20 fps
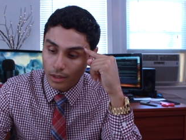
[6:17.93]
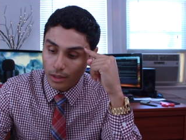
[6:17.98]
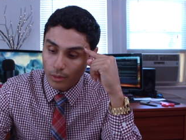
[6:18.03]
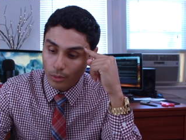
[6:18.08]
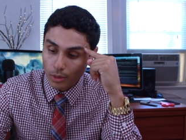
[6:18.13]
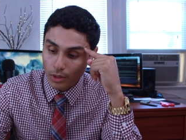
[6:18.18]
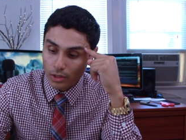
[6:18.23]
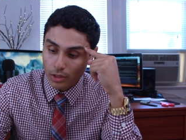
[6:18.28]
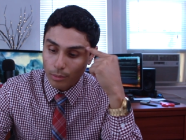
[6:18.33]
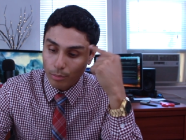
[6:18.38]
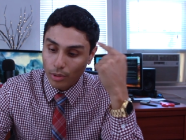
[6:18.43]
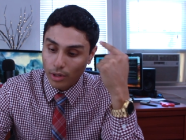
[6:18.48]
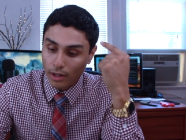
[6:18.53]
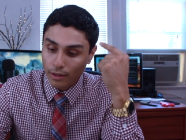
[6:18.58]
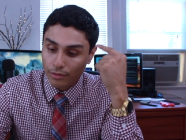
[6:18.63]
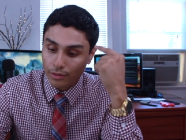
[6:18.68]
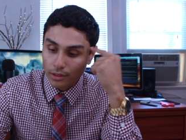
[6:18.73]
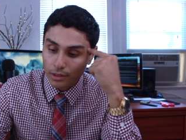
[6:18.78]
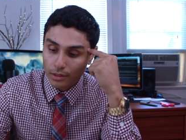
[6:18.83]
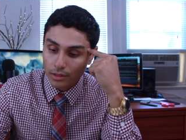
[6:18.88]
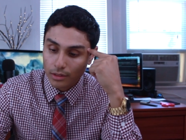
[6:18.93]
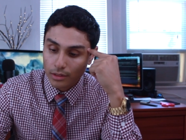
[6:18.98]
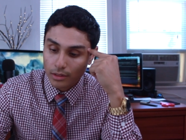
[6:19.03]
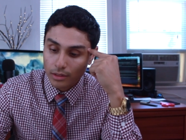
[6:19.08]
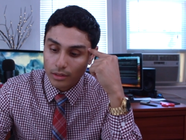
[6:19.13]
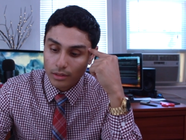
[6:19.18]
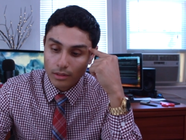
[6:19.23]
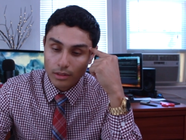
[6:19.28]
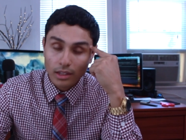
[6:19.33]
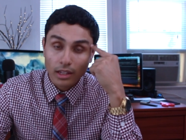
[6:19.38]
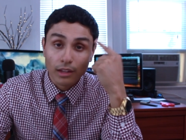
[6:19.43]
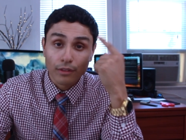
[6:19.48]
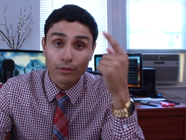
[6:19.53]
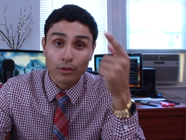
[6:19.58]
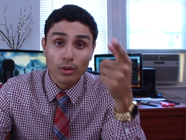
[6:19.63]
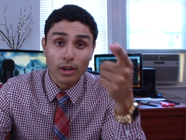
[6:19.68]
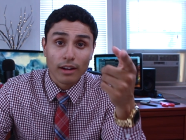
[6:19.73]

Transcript: What does it profit if you